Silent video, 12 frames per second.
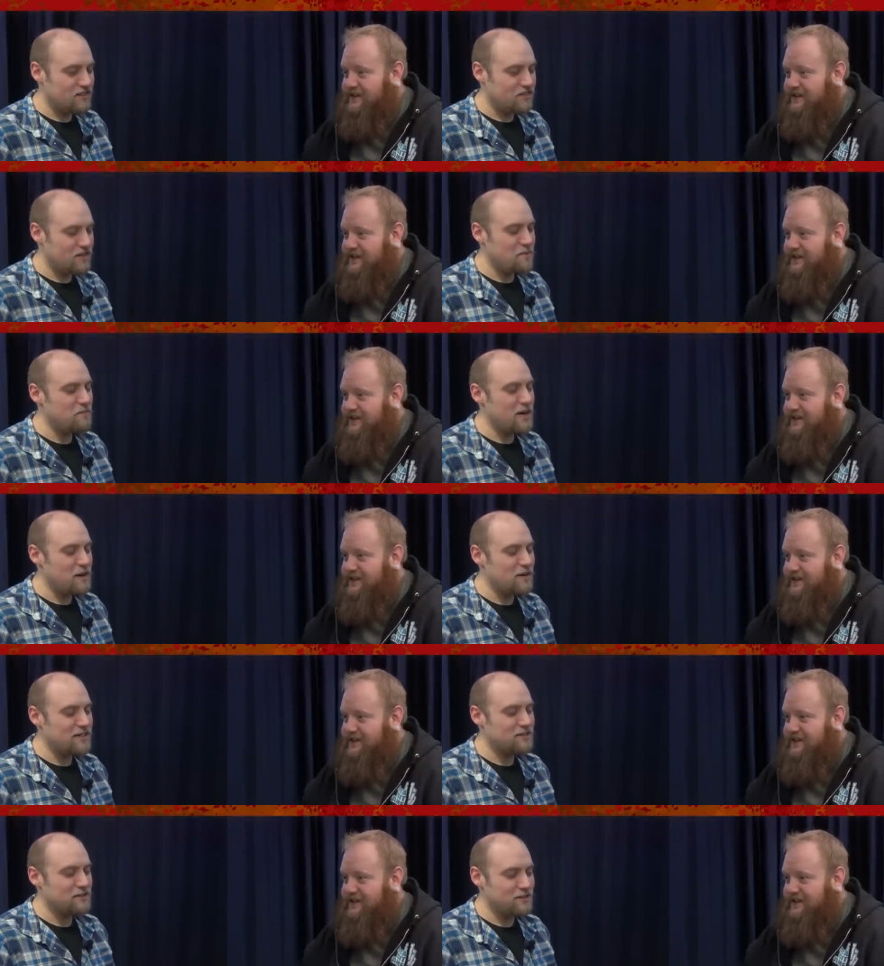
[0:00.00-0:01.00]
Speaker 1: that mana
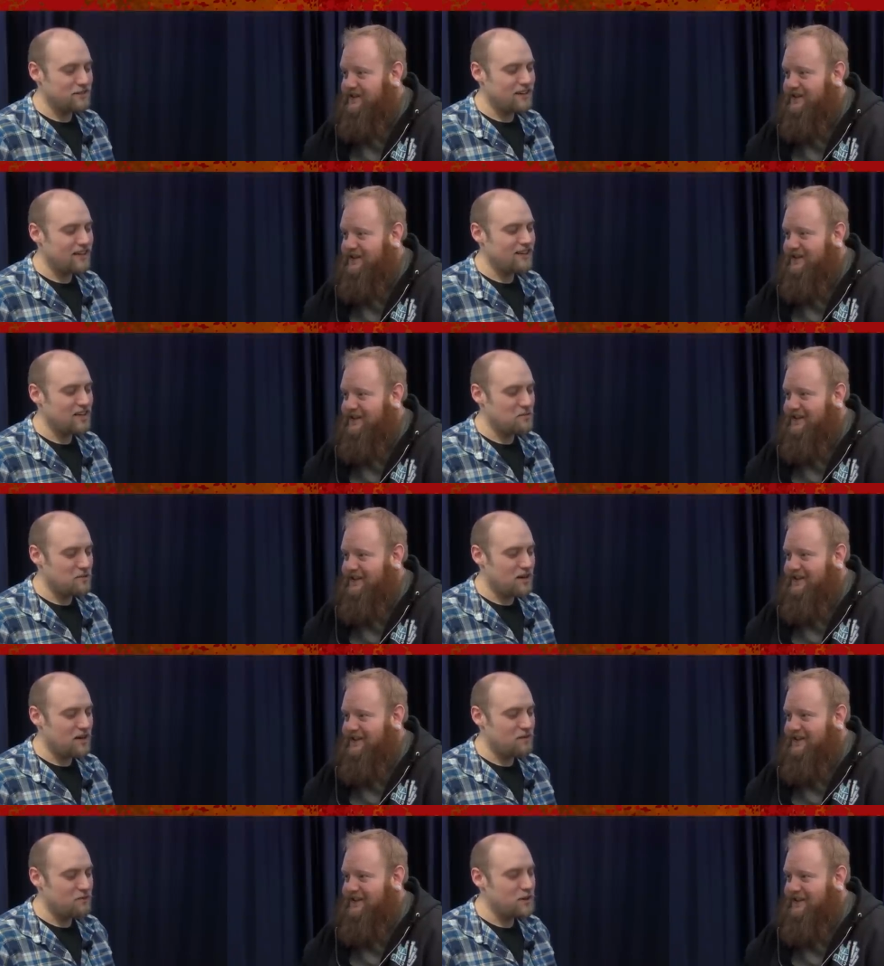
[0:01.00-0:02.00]
base looks a lot like
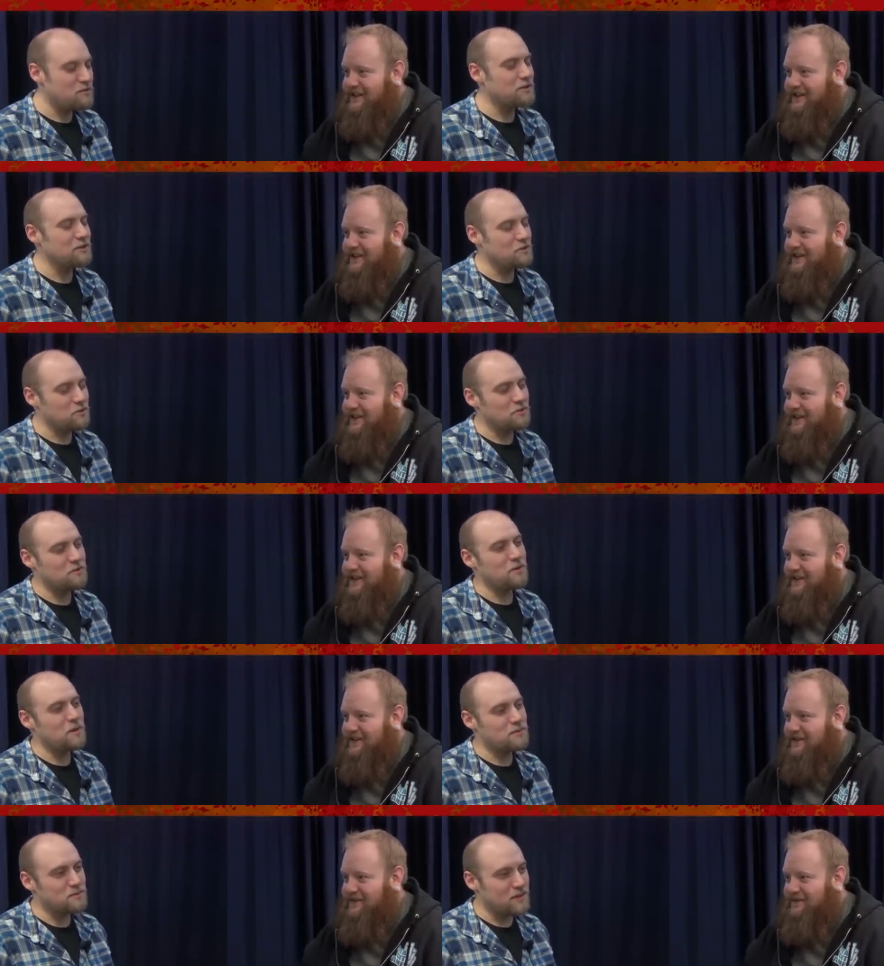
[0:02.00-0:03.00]
my favorite Lorwyn
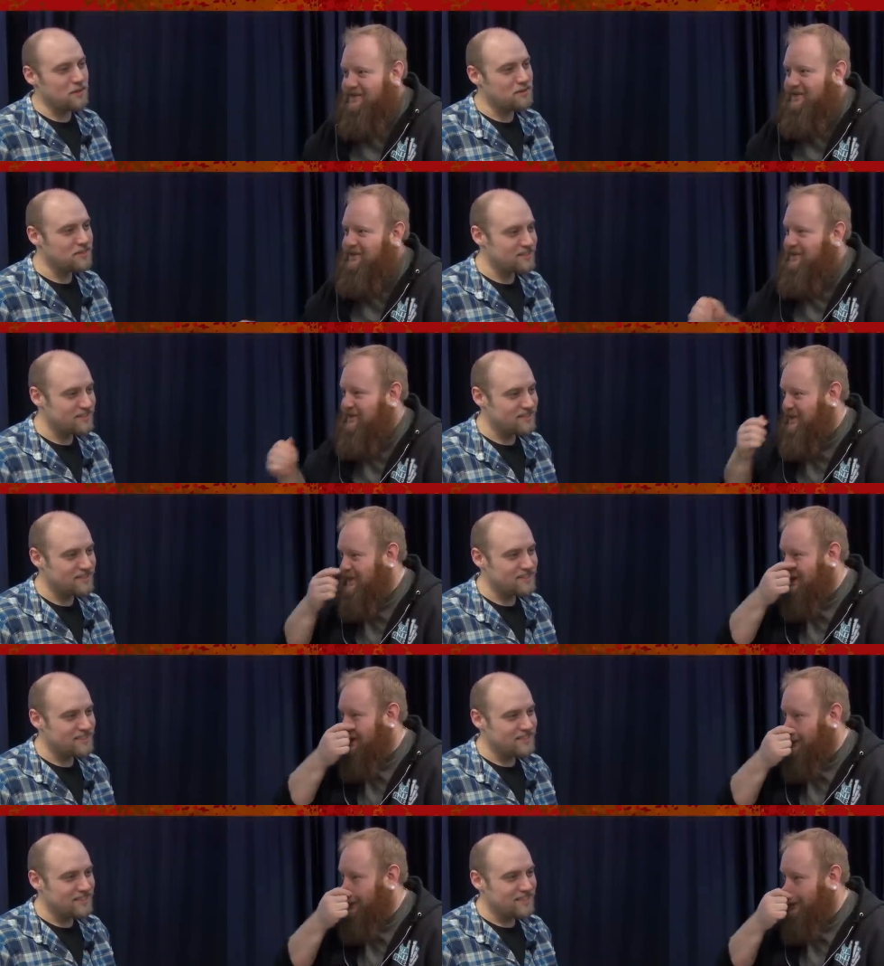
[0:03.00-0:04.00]
pump spell,
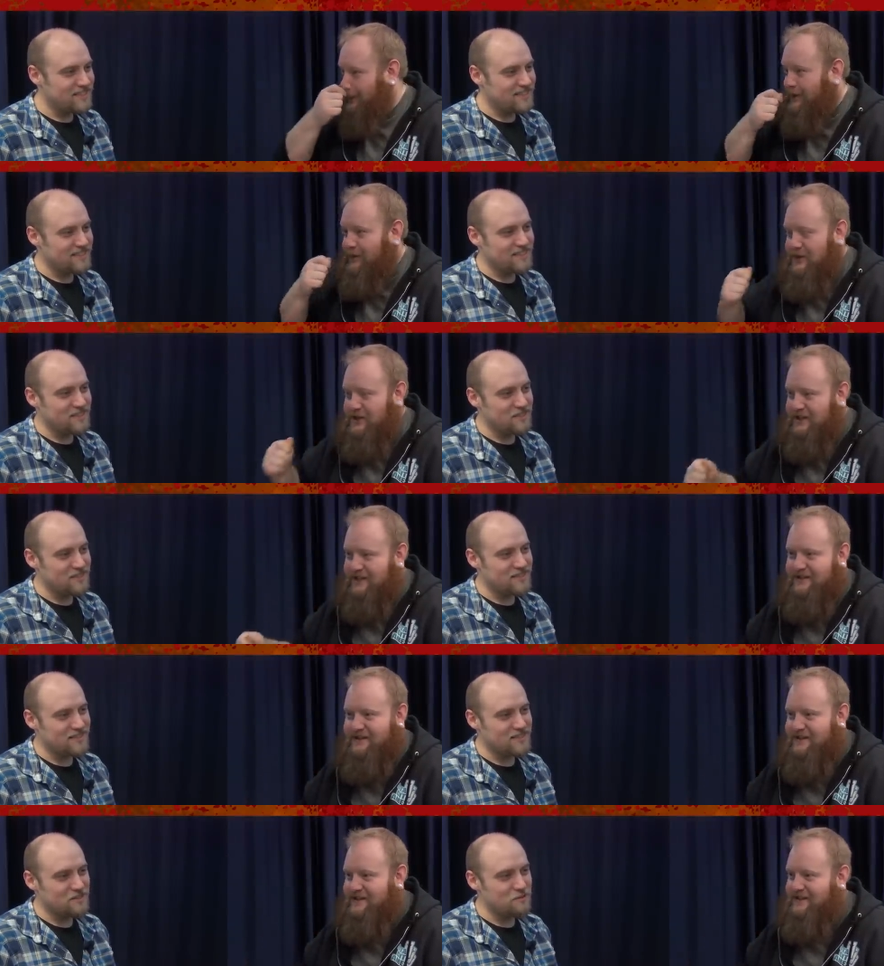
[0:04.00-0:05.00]
which
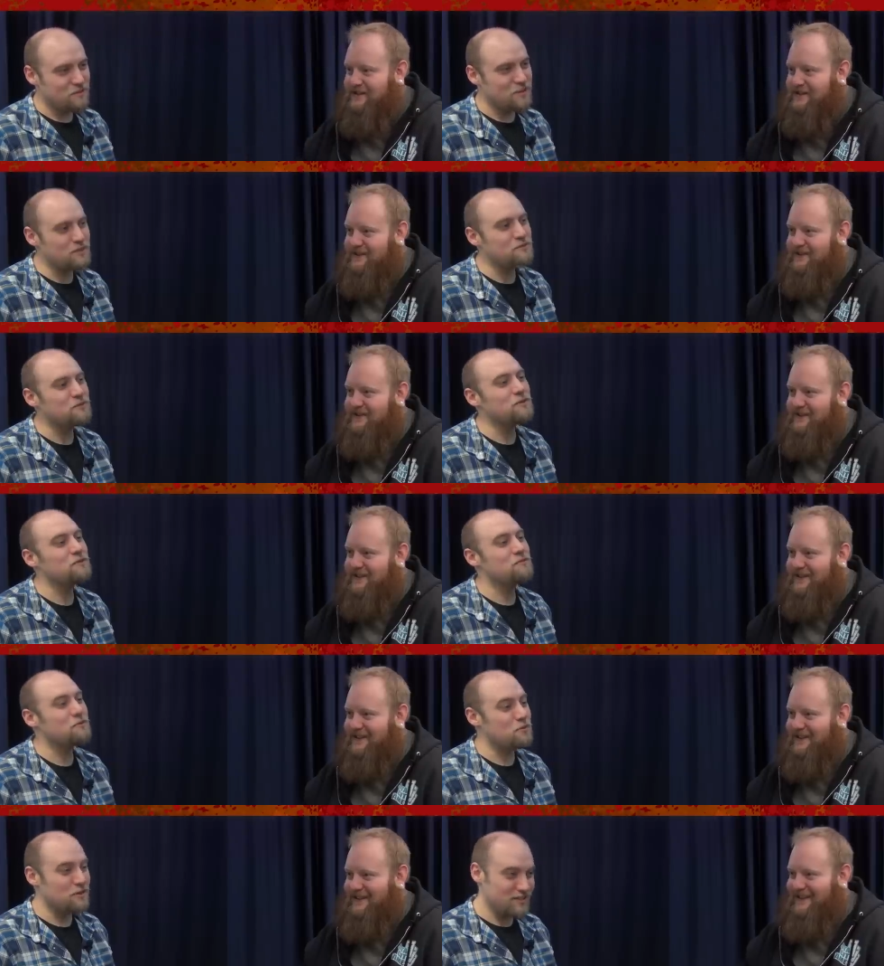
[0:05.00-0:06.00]
is
Speaker 2: Fistful of
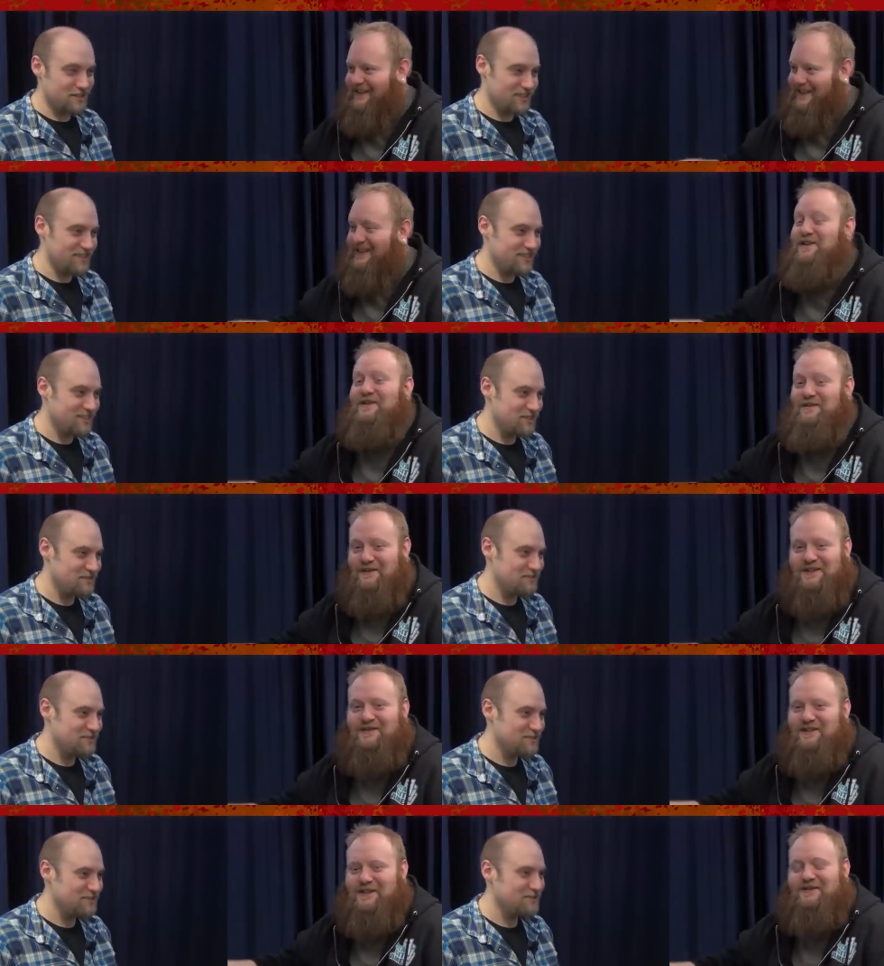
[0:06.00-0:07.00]
Force.
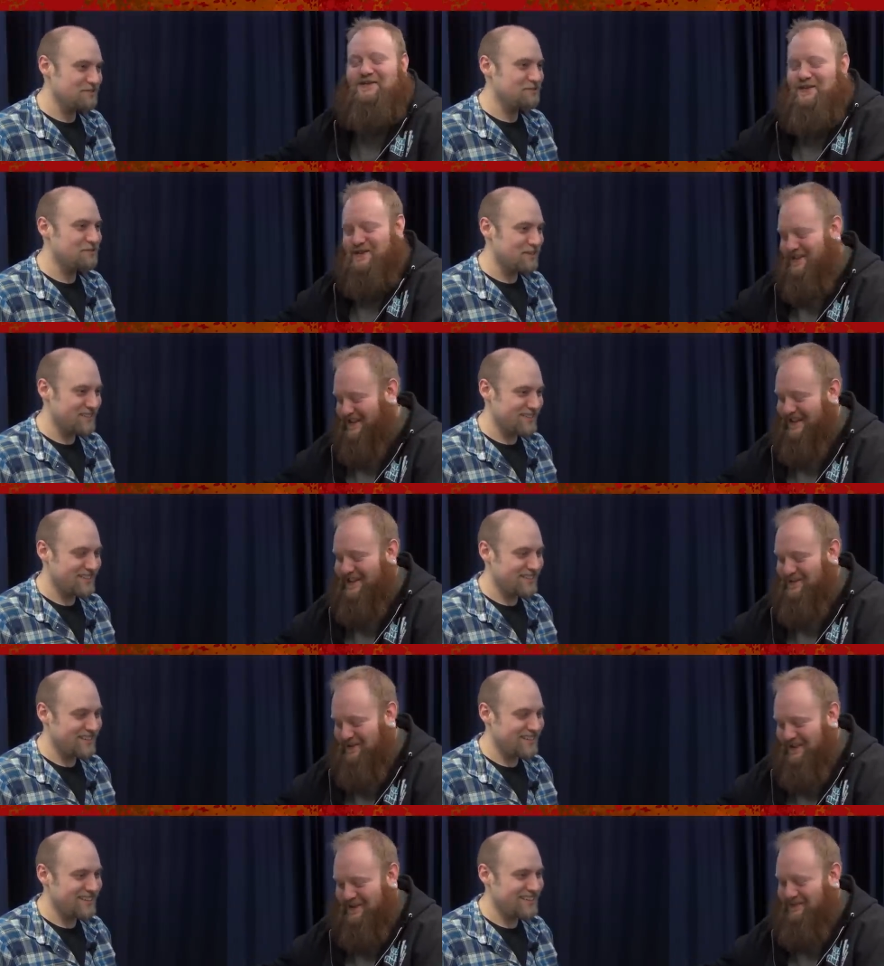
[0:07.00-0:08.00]
Fistful of Force. That
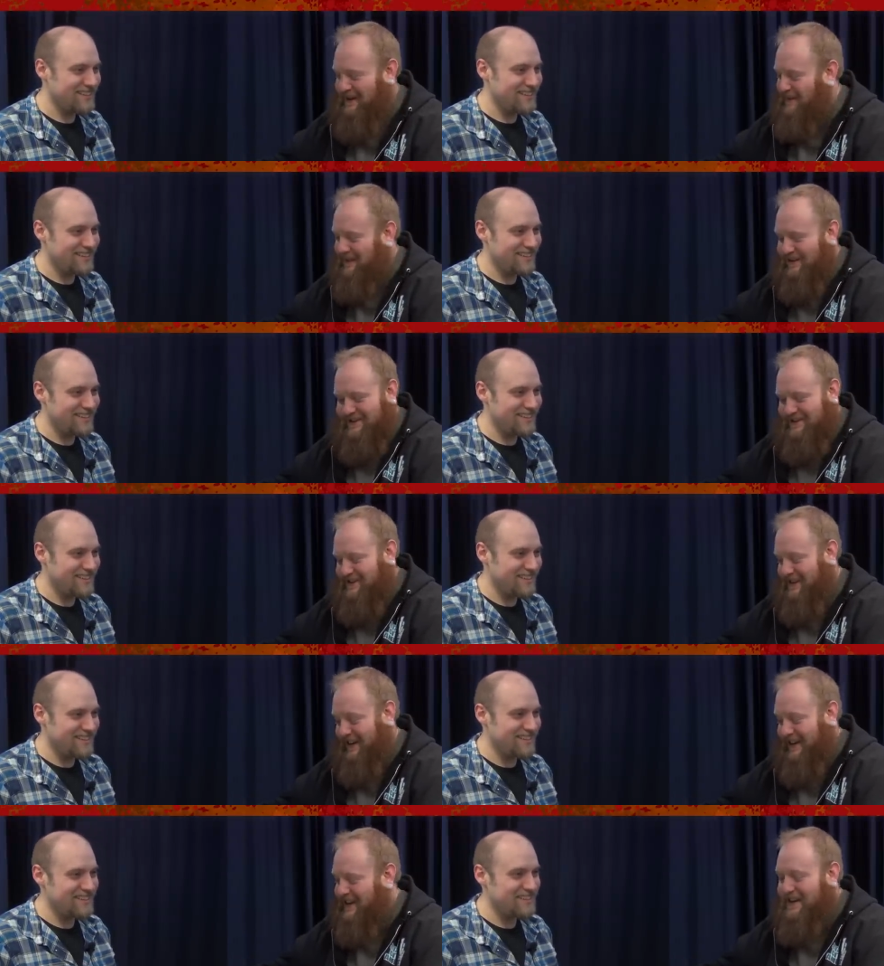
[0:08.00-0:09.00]
is what this mana base looks
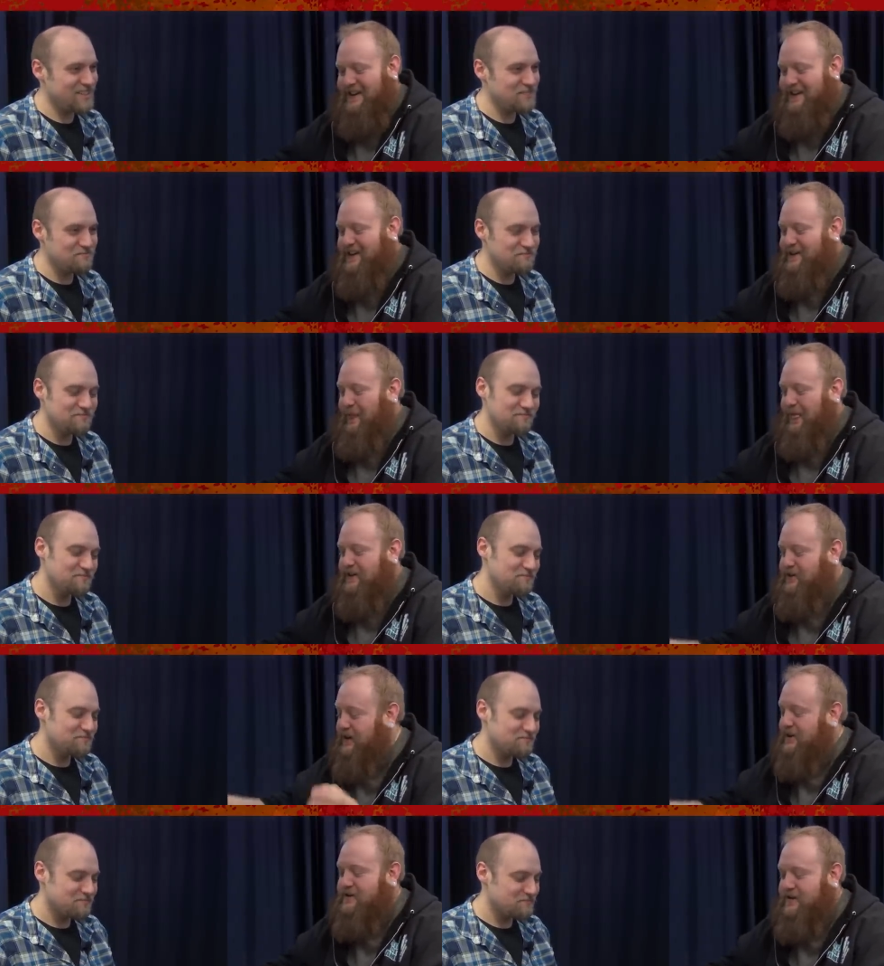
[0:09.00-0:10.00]
like.
Speaker 1: Yep.
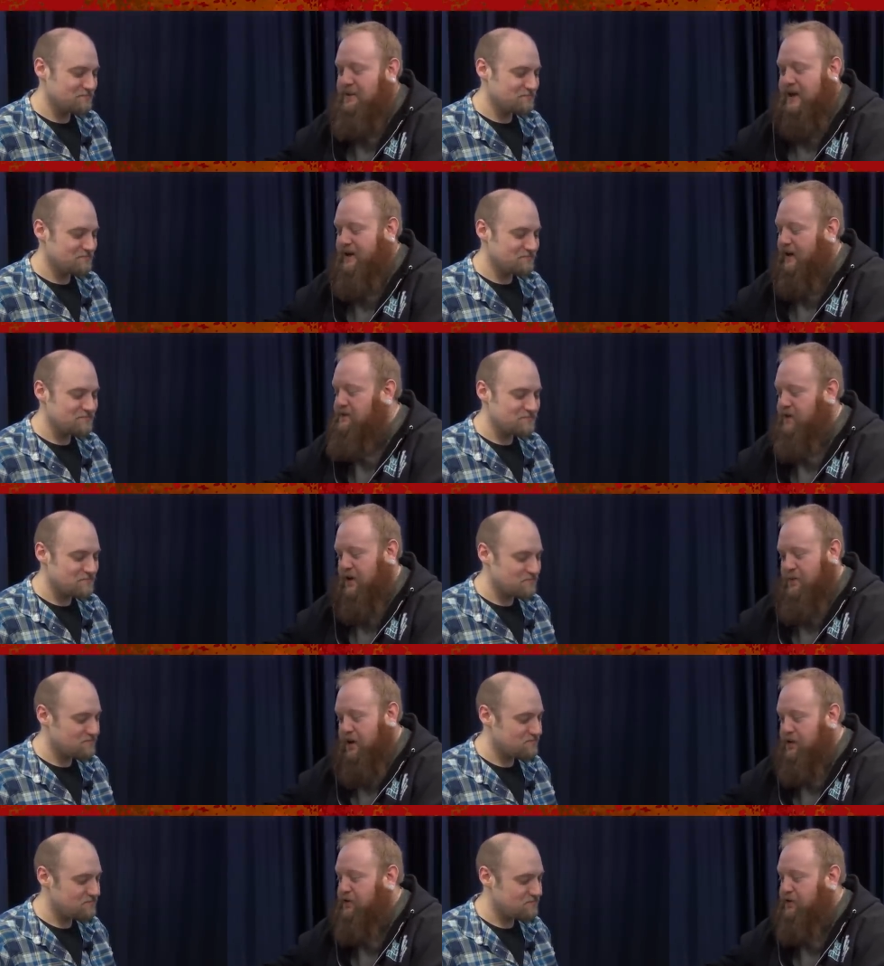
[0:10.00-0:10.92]
Speaker 2: So here's the main deck for our mono